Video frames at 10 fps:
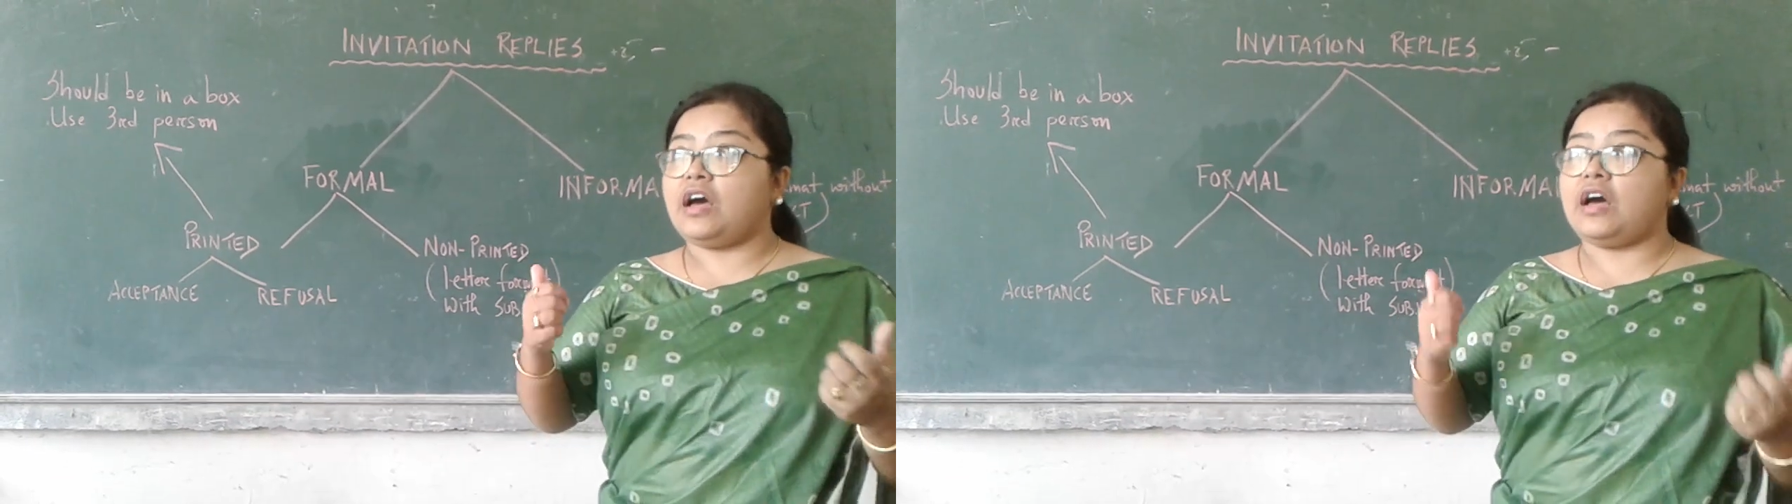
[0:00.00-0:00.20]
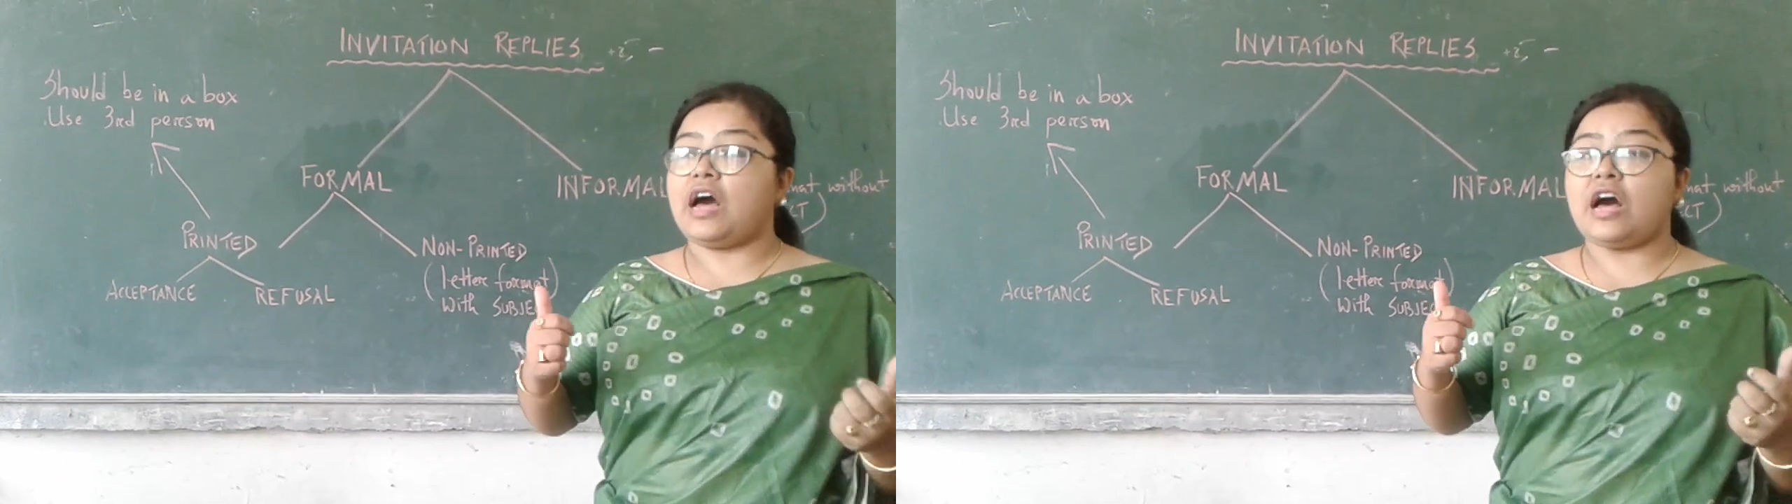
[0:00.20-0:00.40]

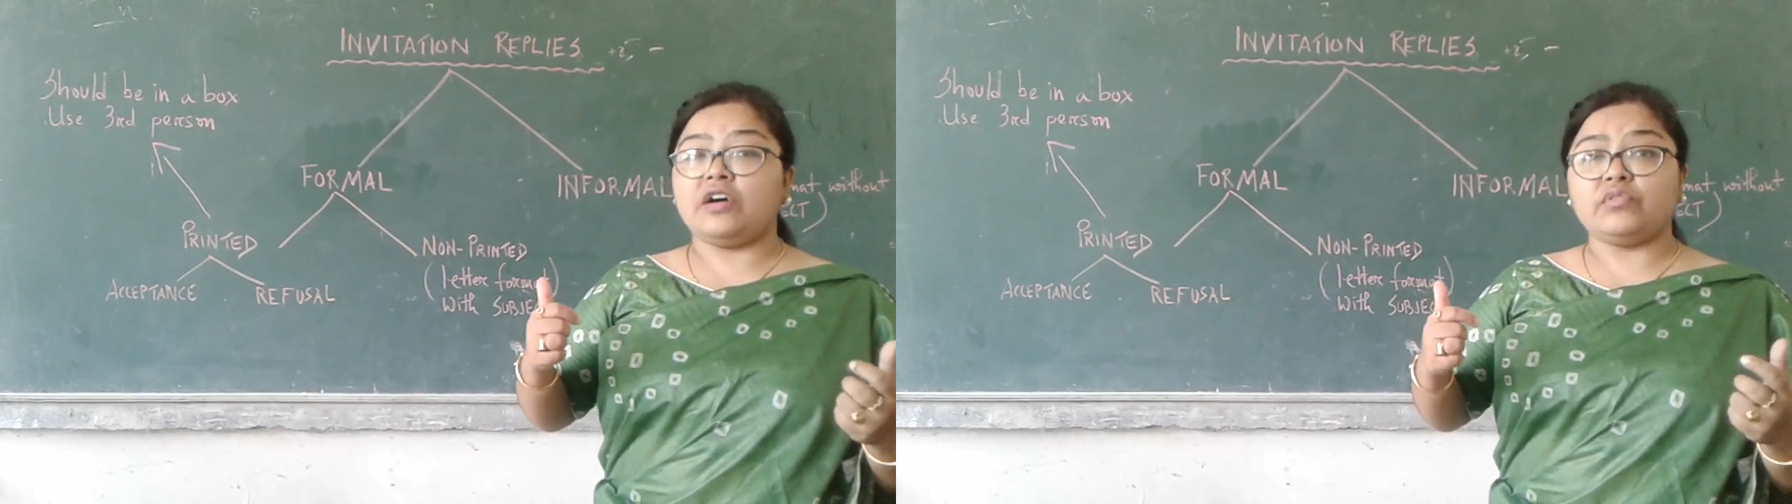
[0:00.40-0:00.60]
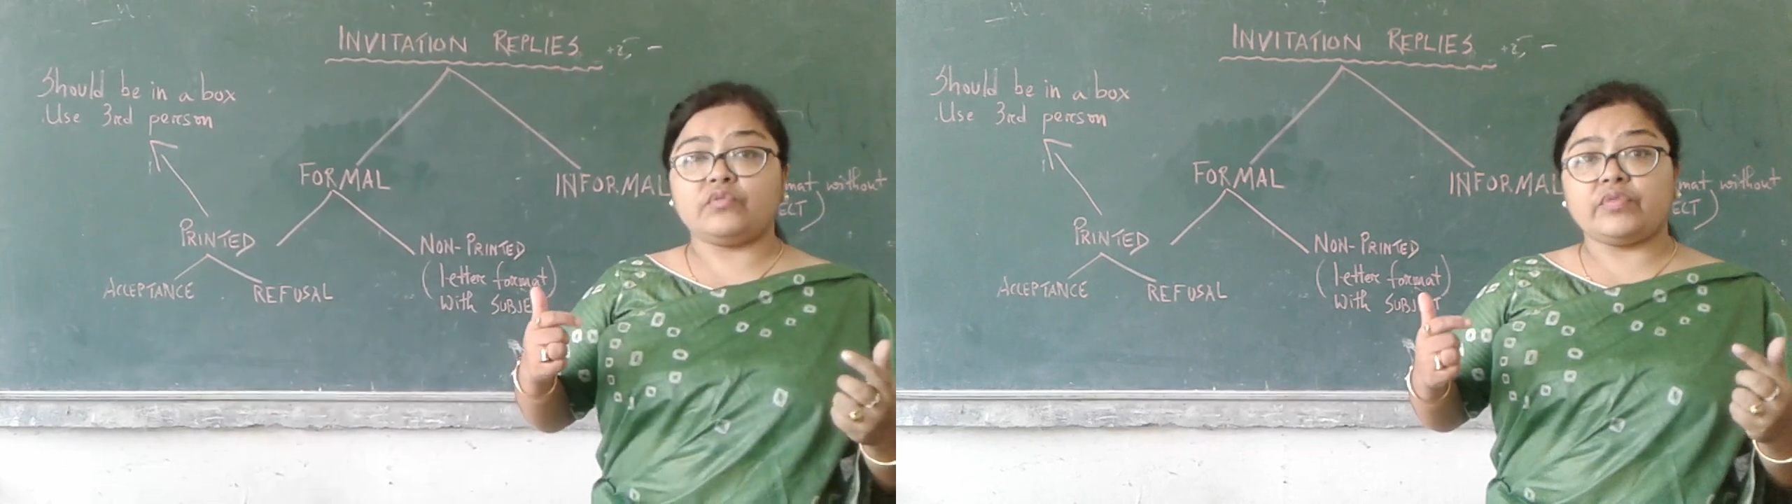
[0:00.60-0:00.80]

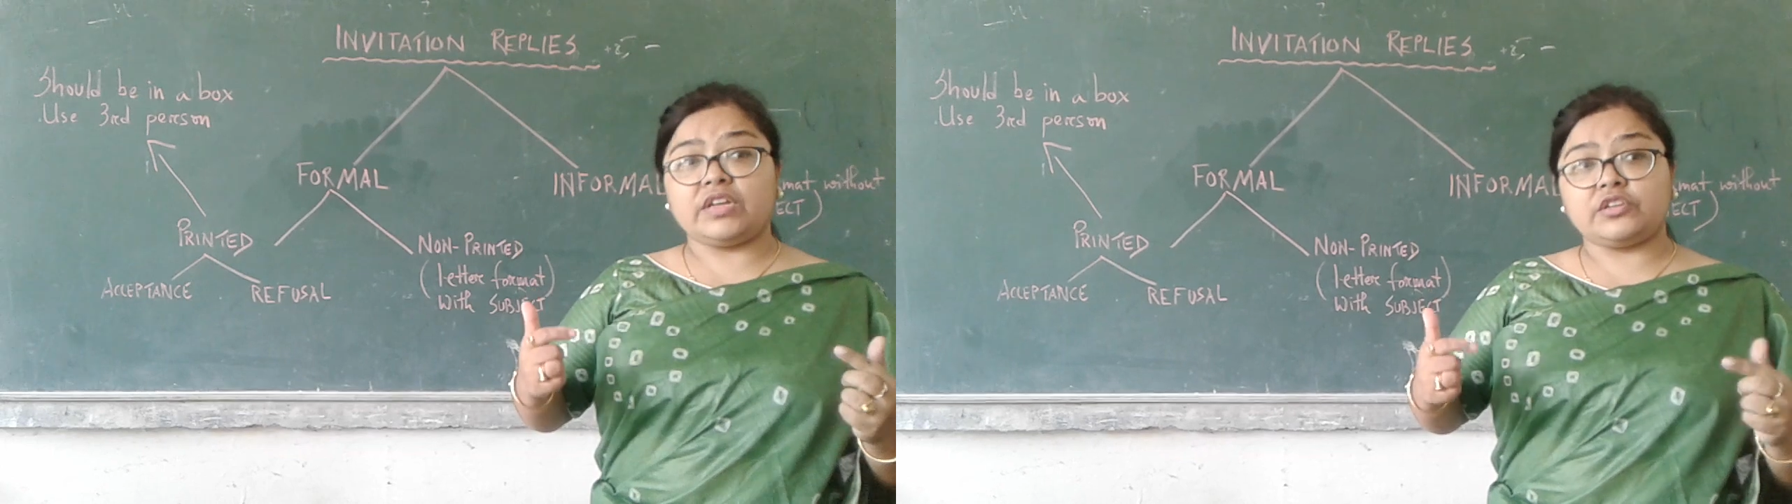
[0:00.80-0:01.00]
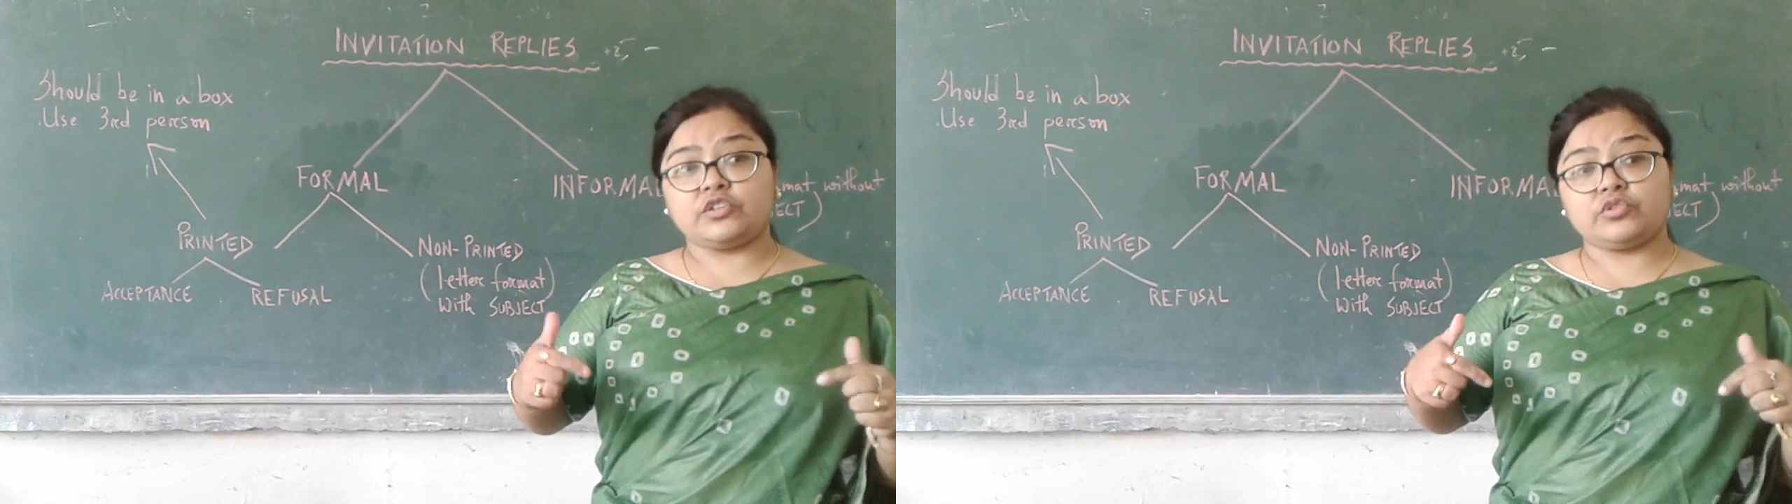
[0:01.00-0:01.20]
how
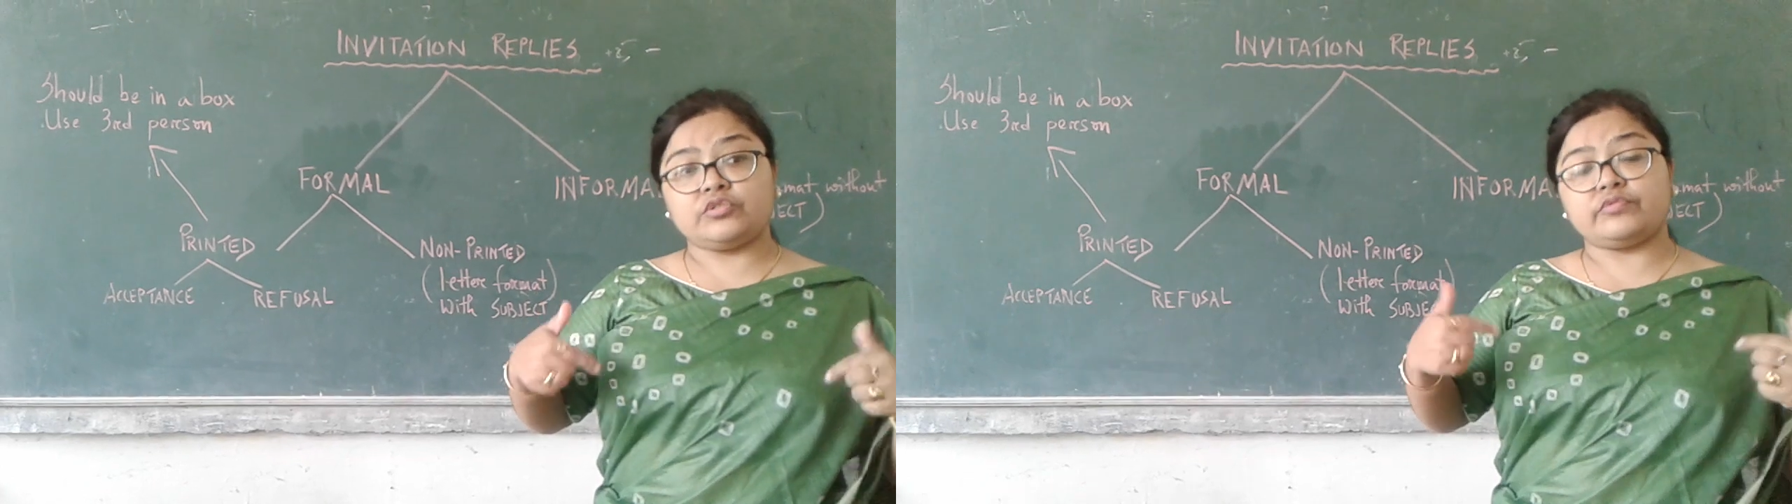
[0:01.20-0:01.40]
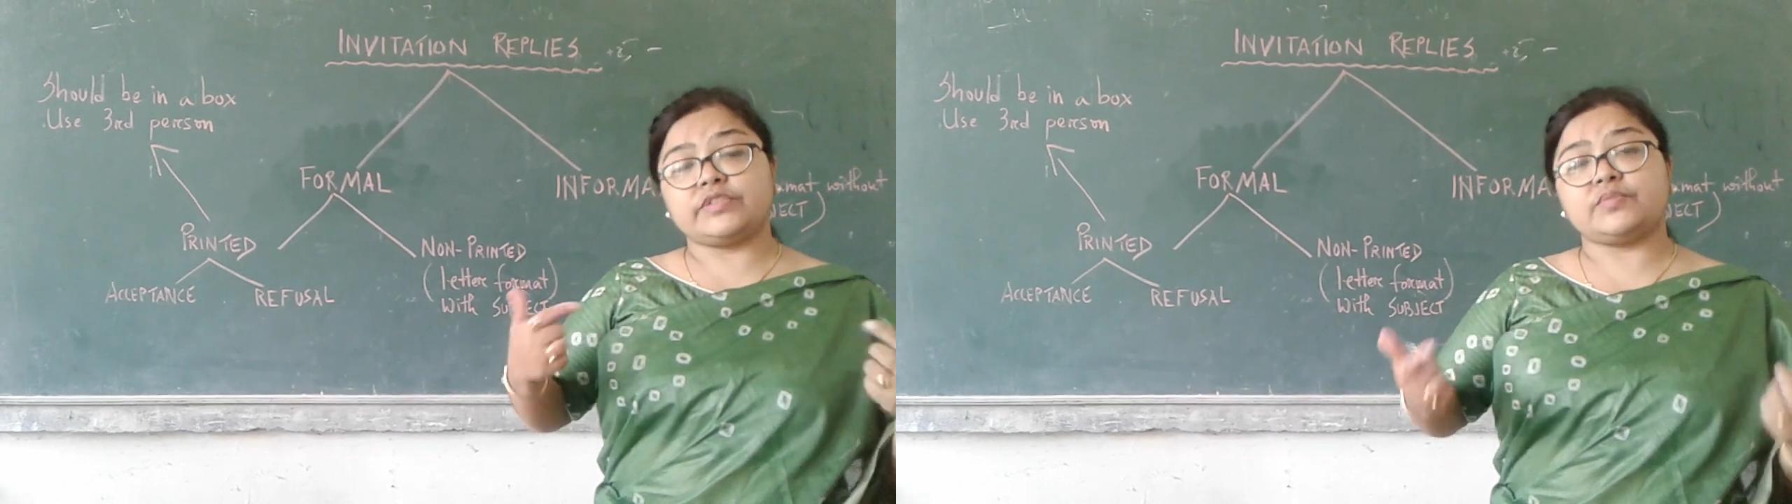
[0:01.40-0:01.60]
we
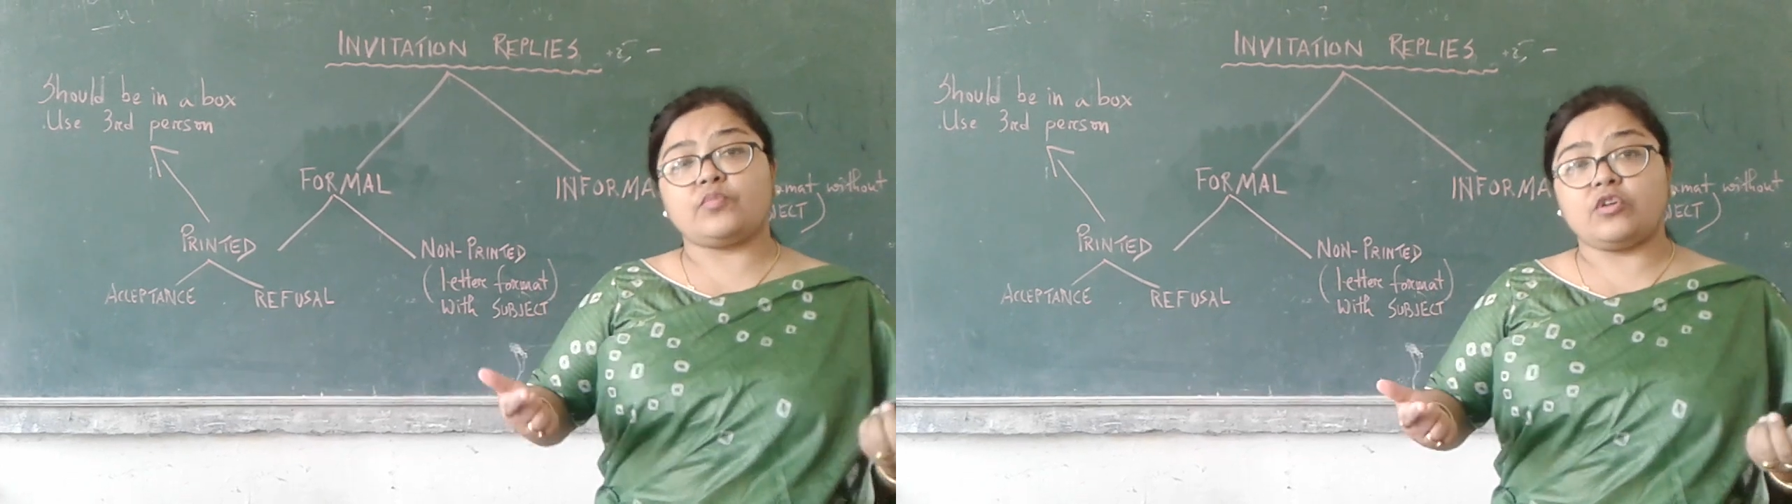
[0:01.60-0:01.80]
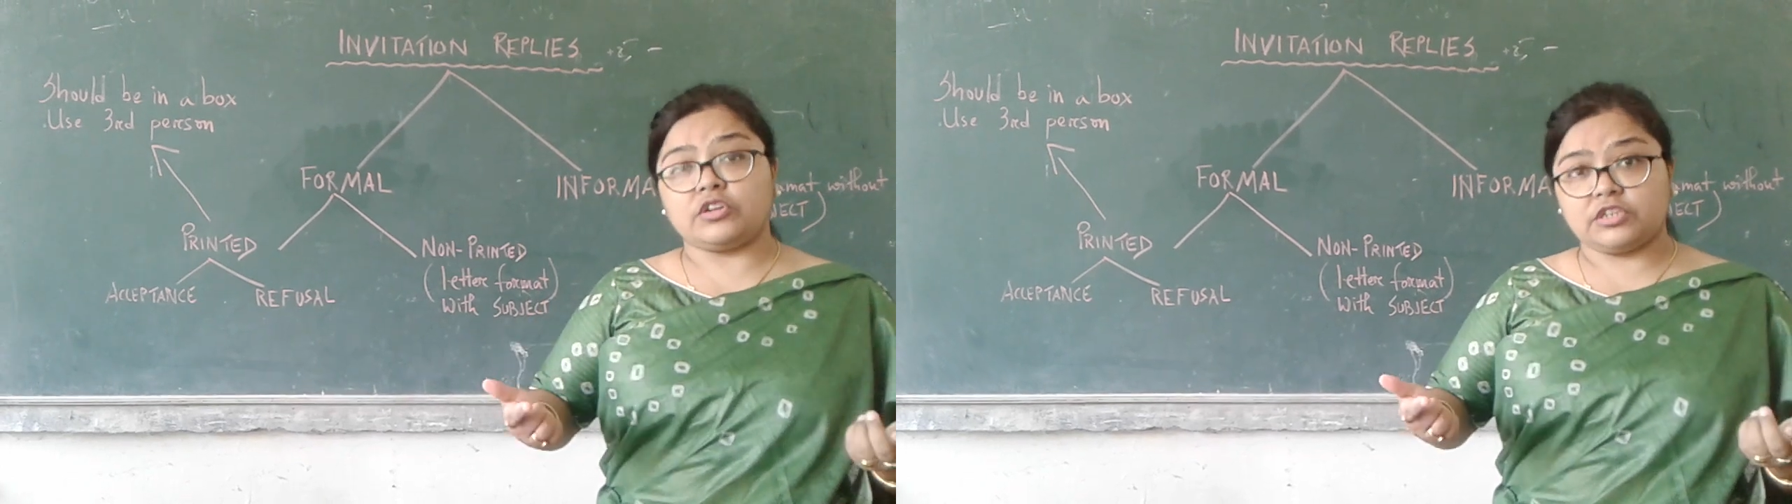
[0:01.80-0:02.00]
should
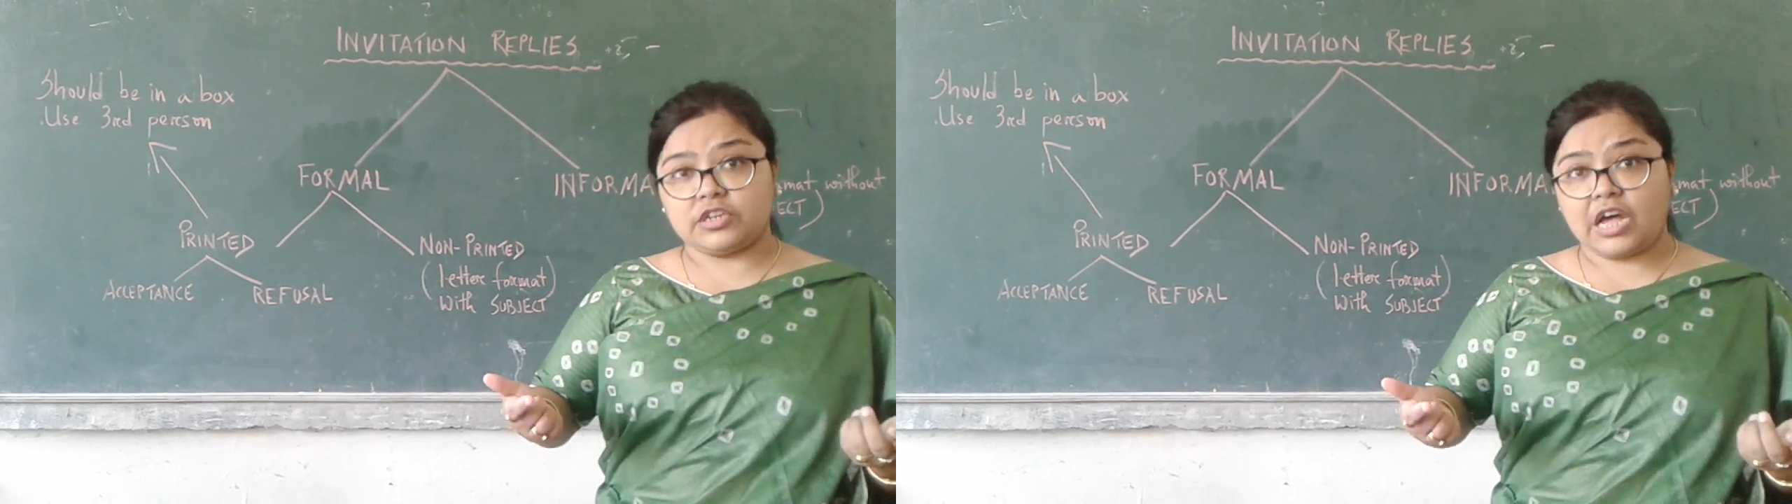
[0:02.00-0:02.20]
respond,